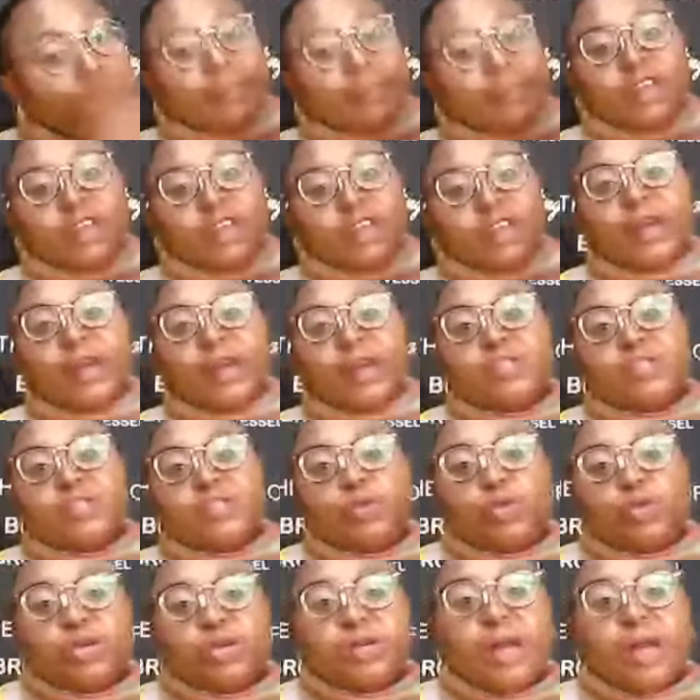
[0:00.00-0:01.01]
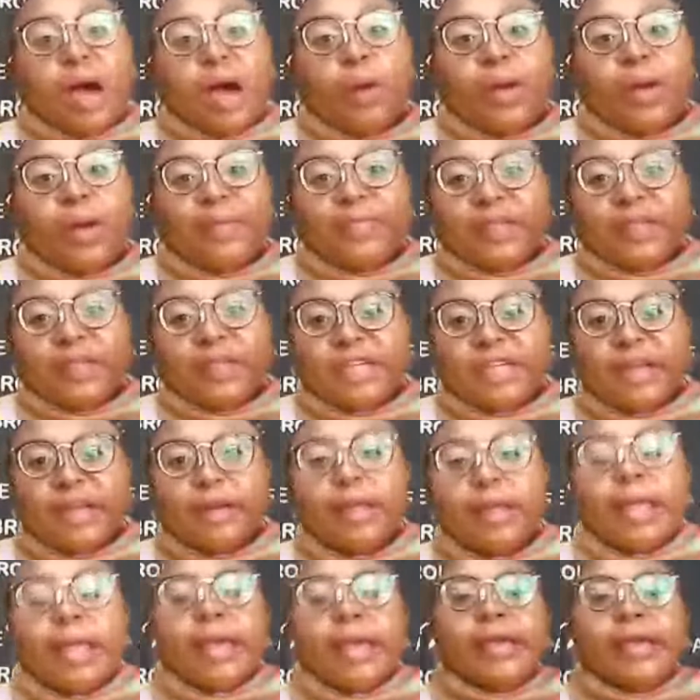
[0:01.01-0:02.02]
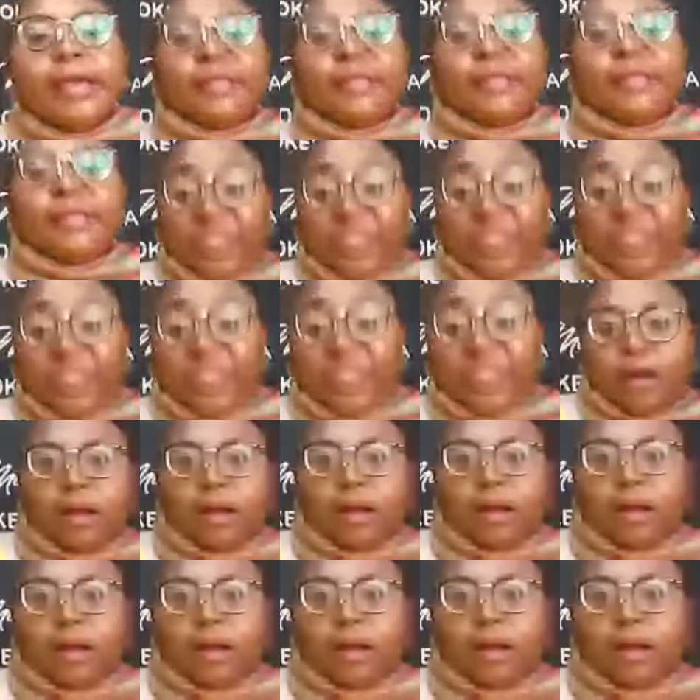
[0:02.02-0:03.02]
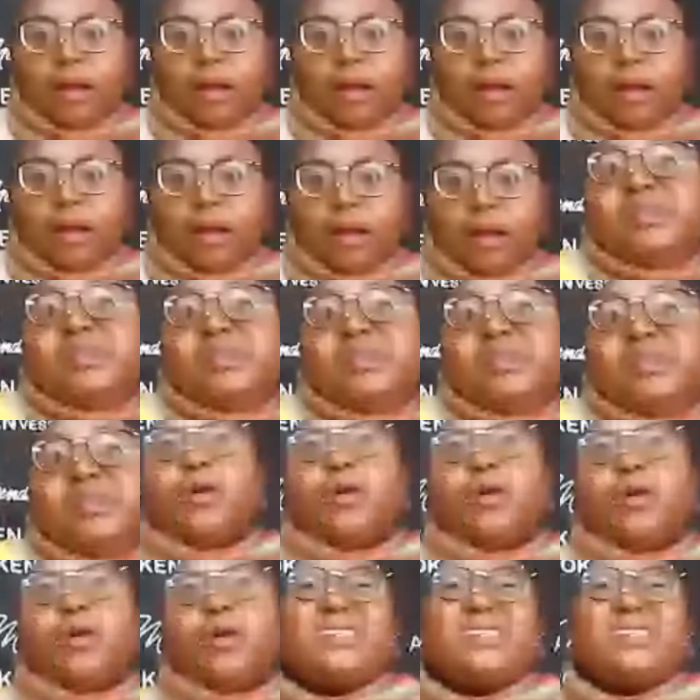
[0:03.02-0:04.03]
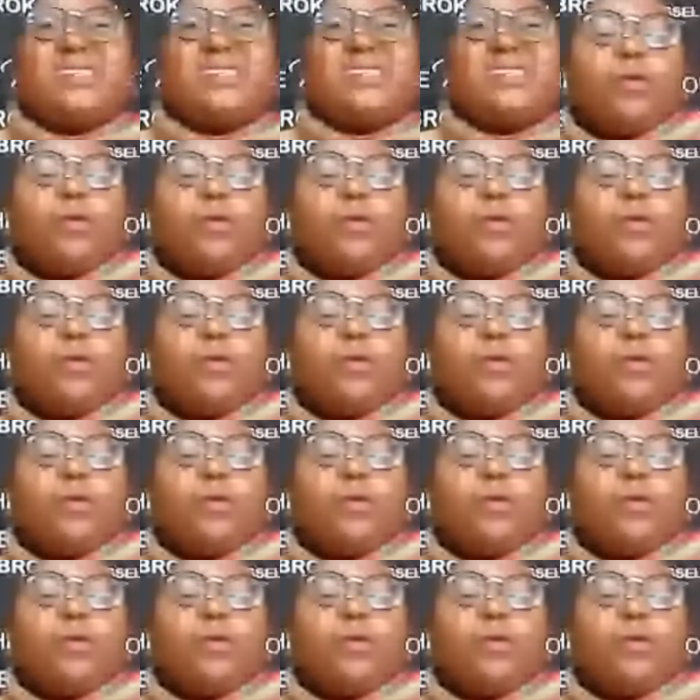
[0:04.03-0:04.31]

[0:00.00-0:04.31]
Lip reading: the difference between now and the then time said that I was then,